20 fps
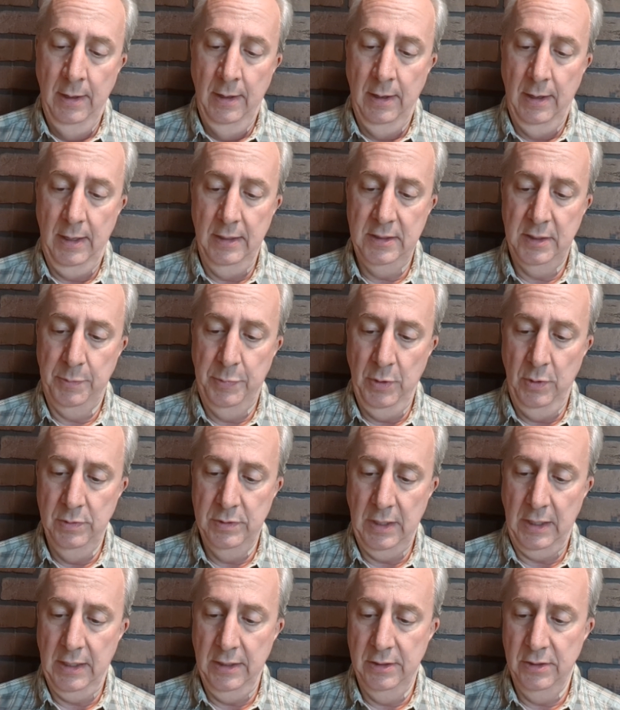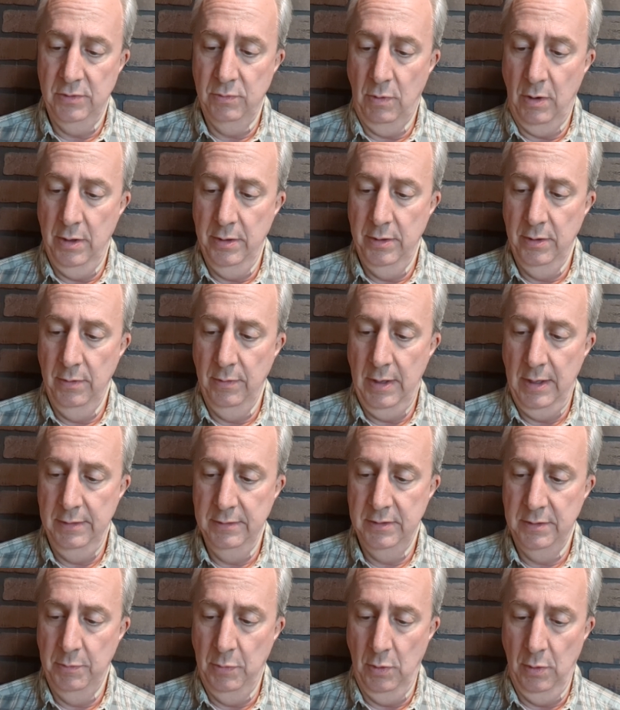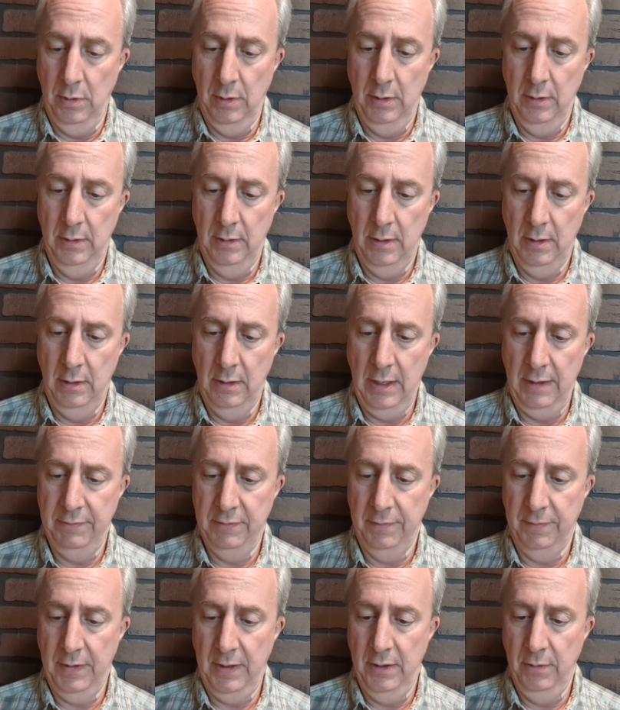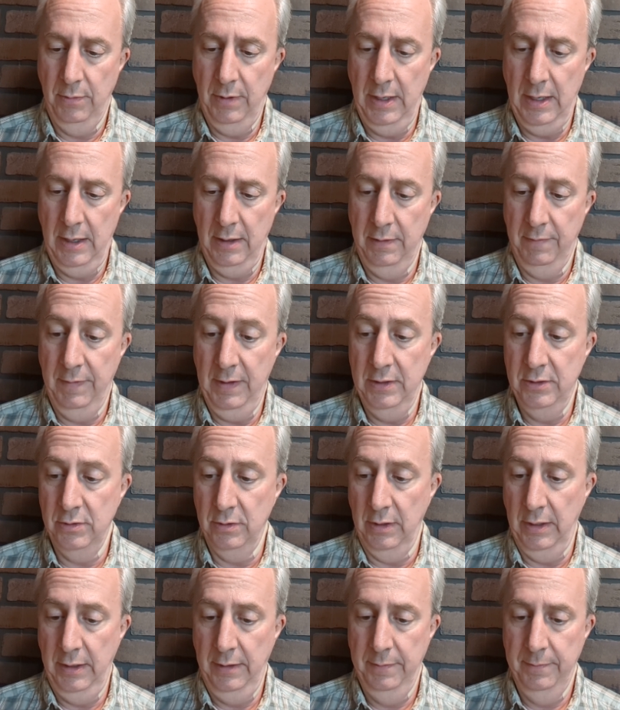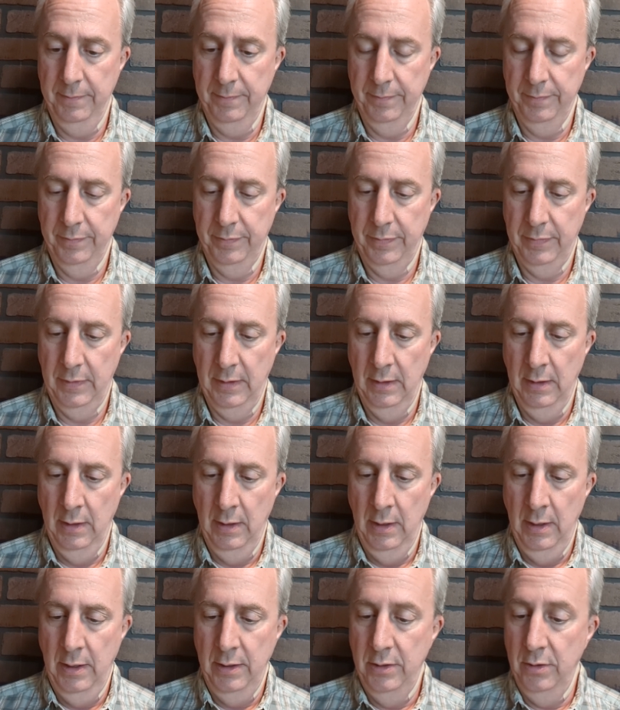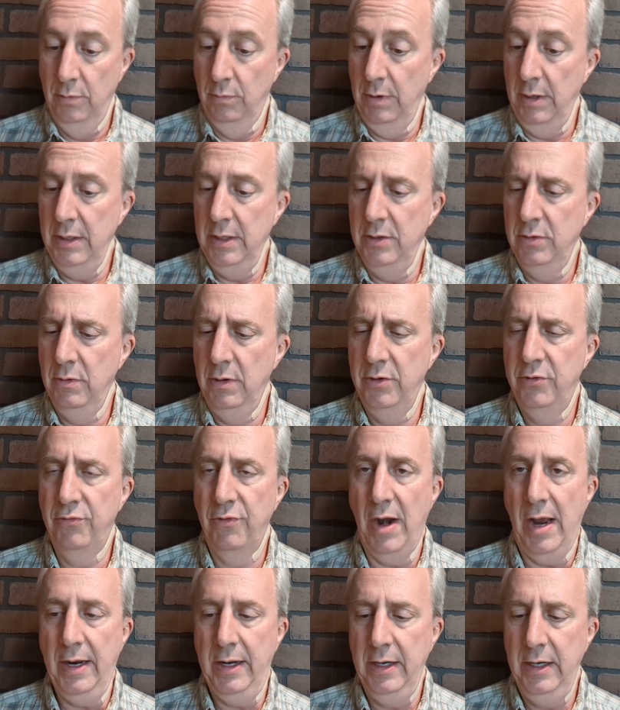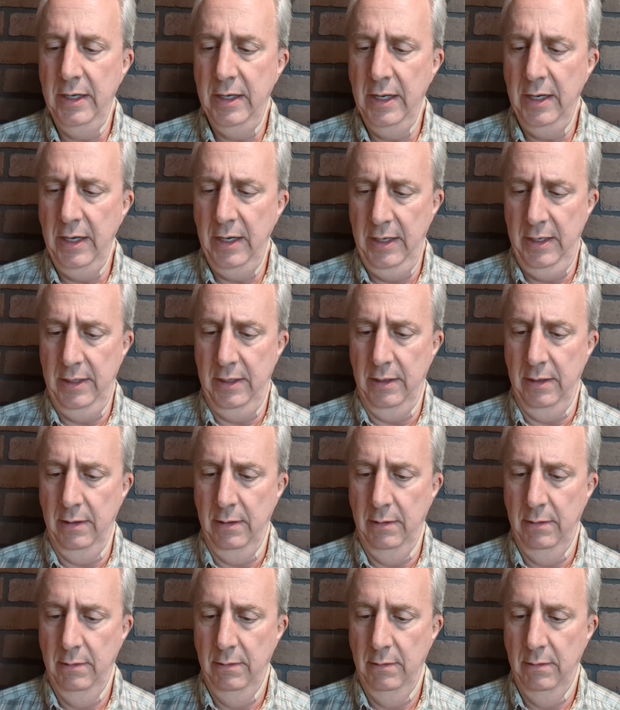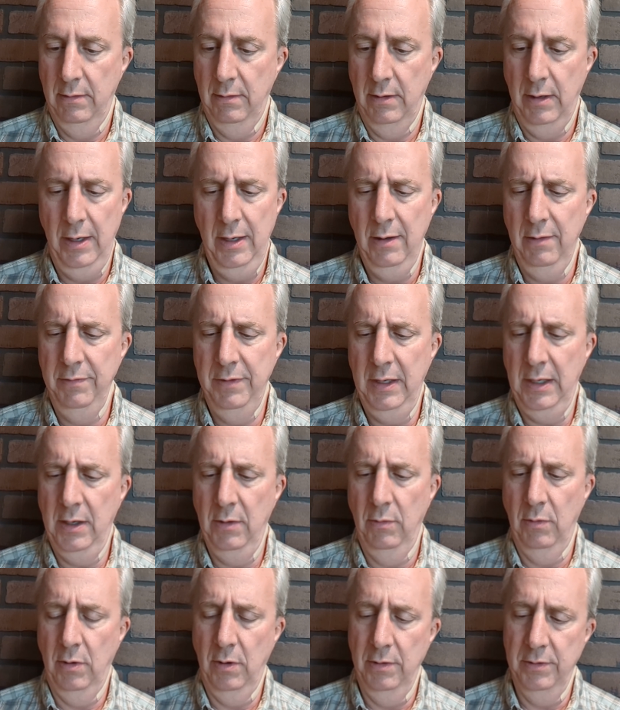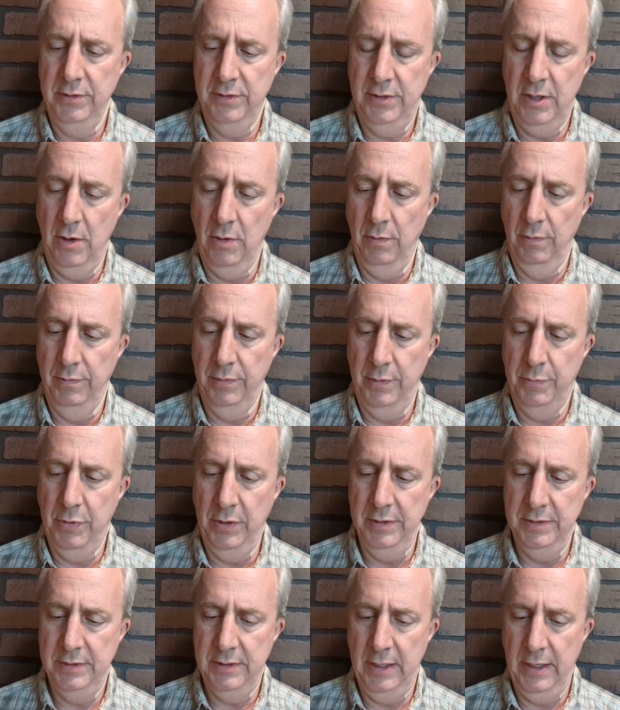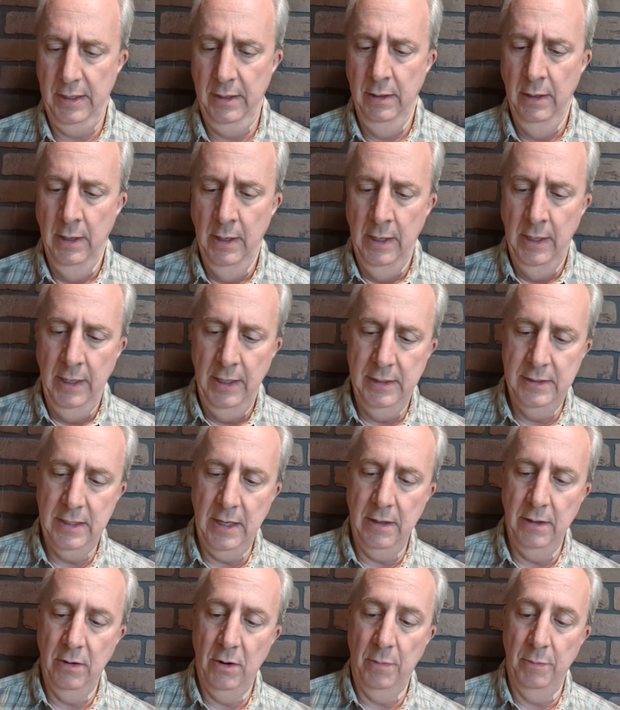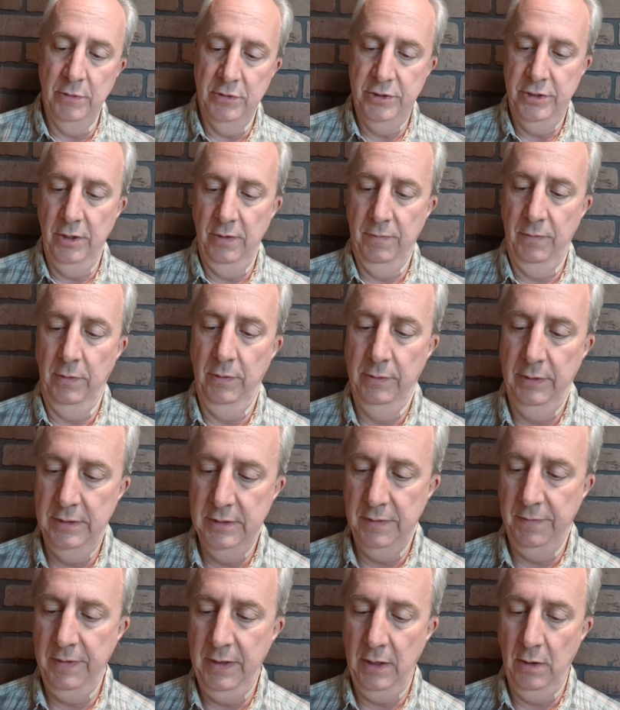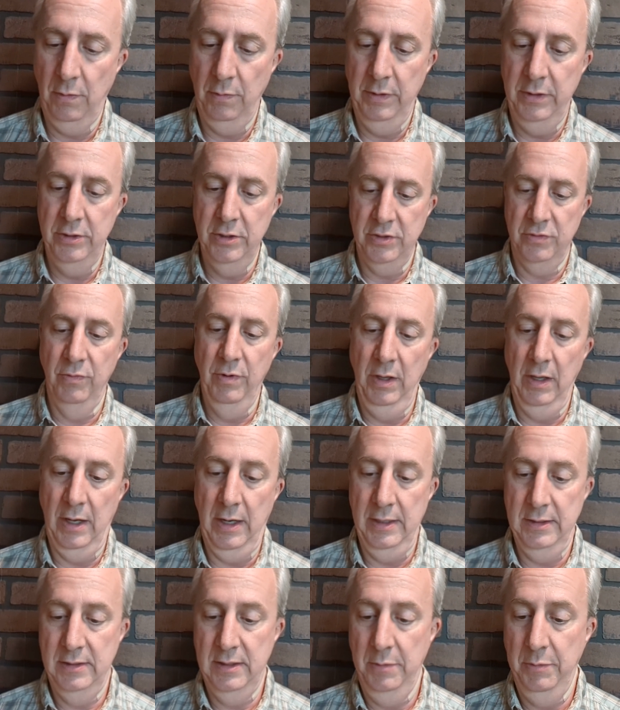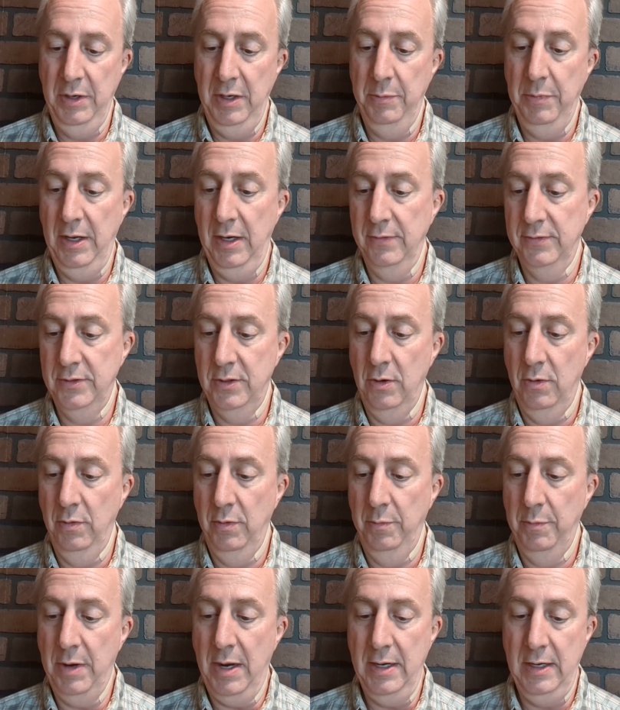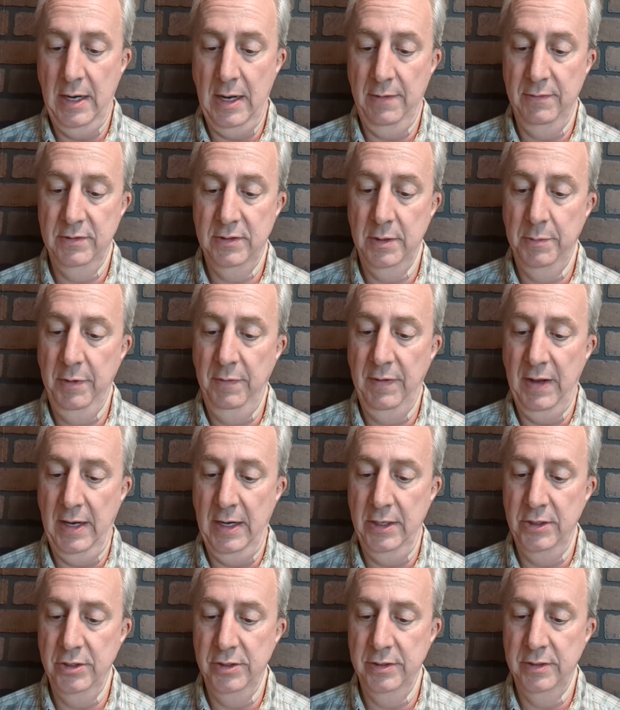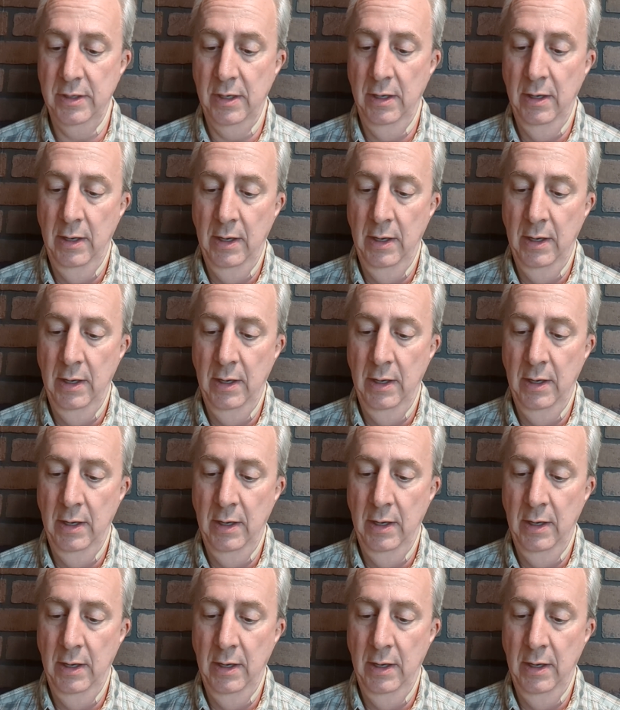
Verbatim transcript: I suppose I can just wander around some more. I'll have to find a way out eventually. You'll run into a dragon and get eaten. I don't think it will hurt stone, the prince said. He sounded almost cheerful, as if he had only just realized that being made of stone might have some advantages.